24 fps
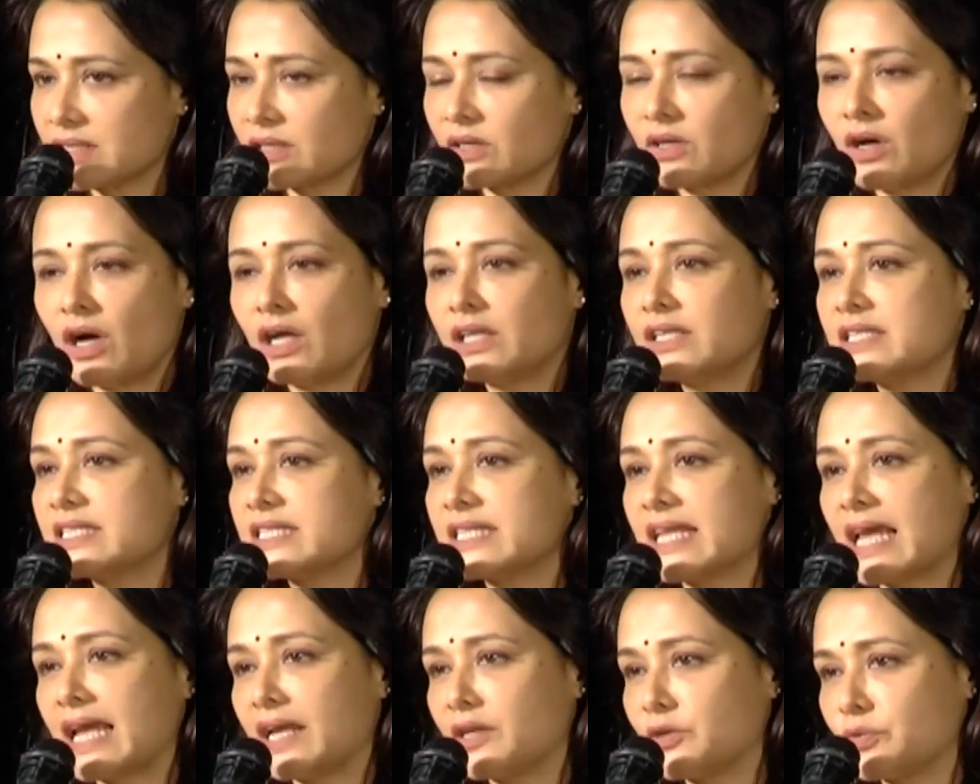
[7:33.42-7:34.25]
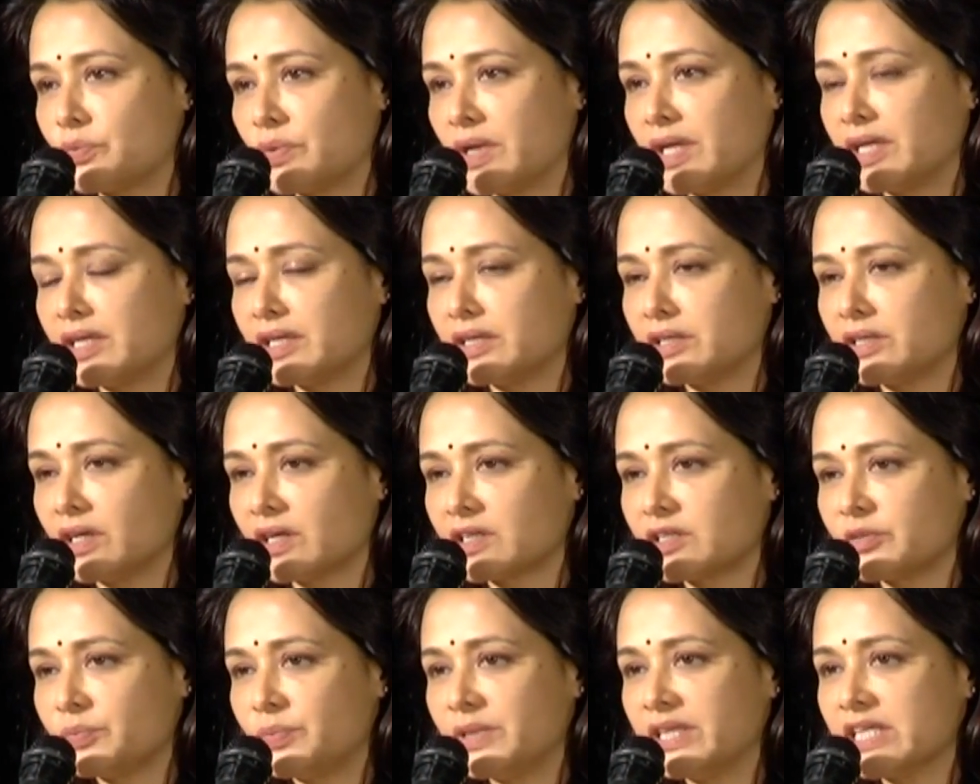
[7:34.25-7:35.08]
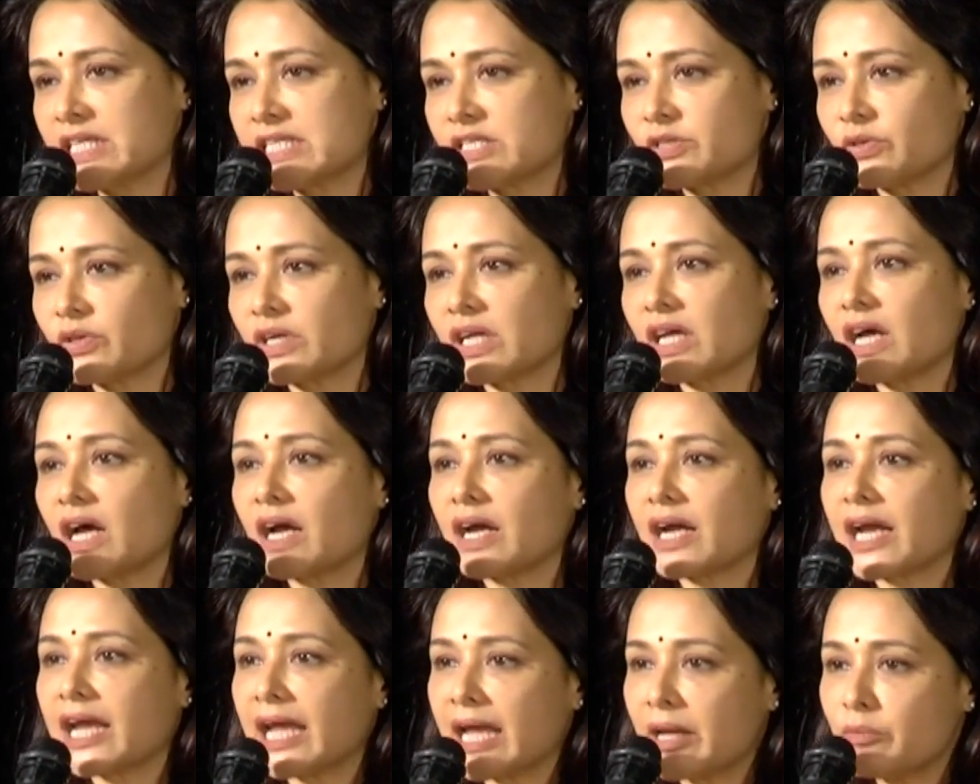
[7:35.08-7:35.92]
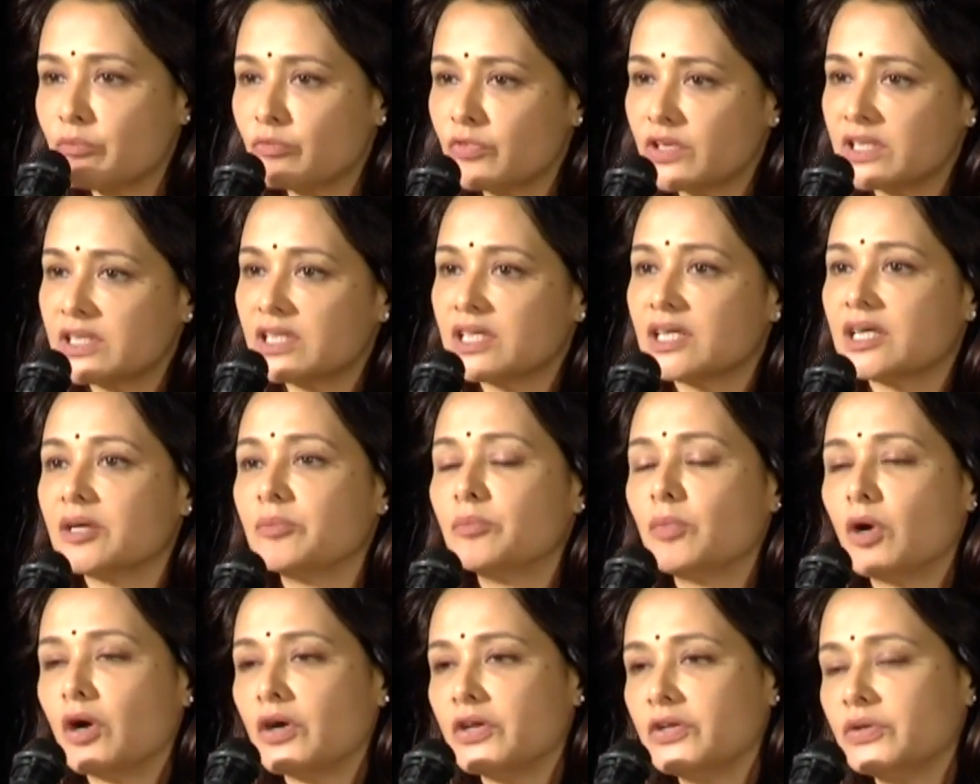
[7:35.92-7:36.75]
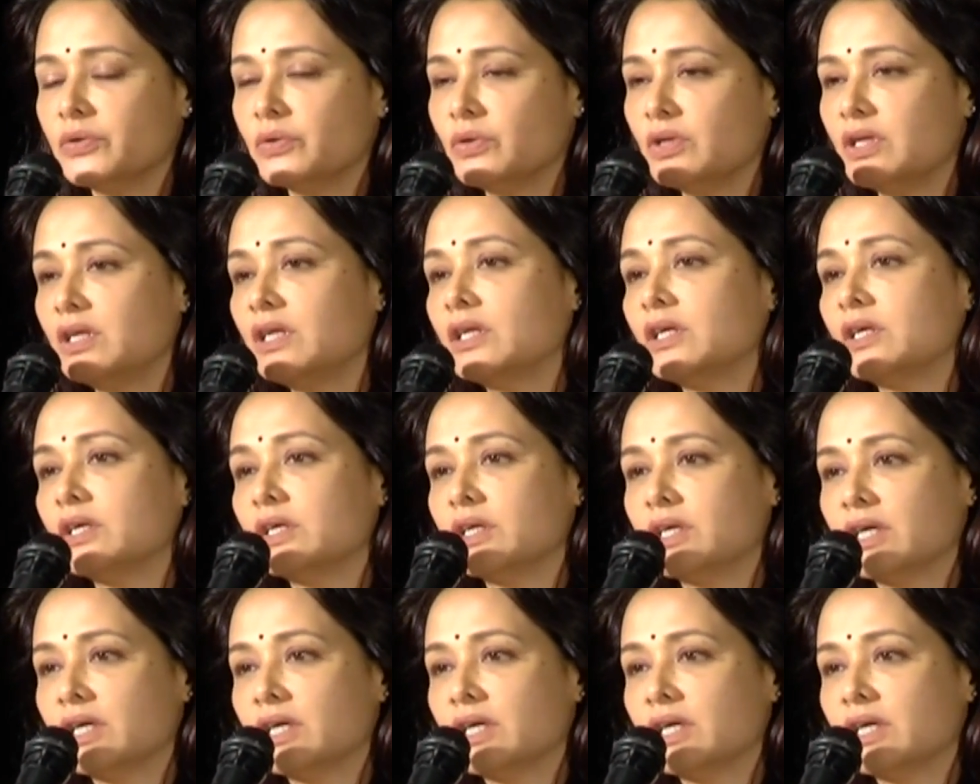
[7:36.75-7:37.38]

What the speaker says: God sent when Dr. Pia Sarkar came with her module